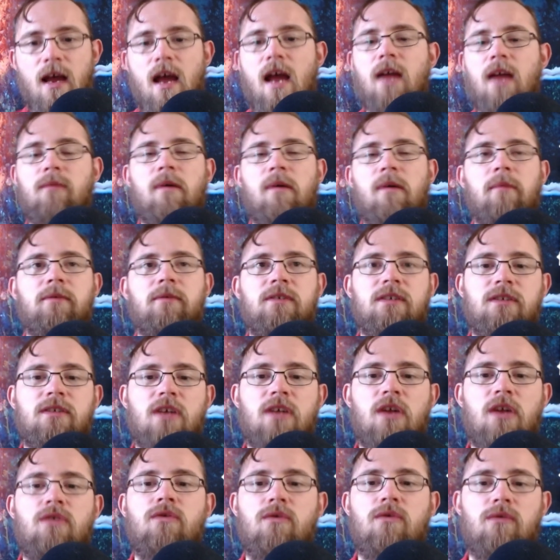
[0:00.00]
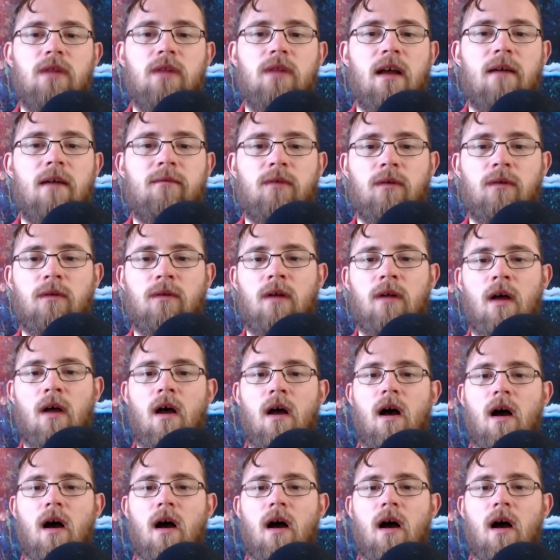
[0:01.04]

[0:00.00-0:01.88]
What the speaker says: It represents a new level